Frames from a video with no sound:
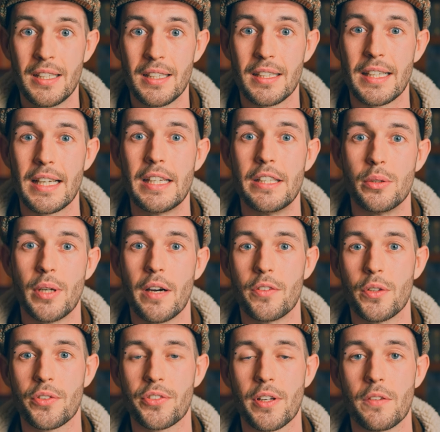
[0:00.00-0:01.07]
Again, you have
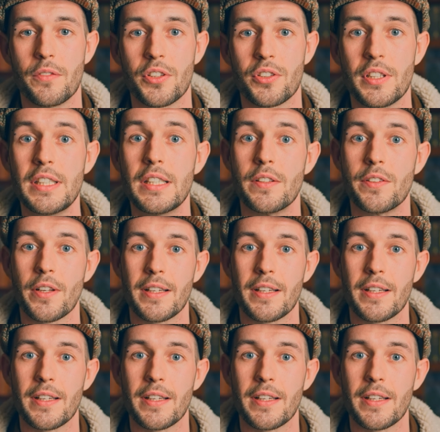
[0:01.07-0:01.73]
your selfish needs.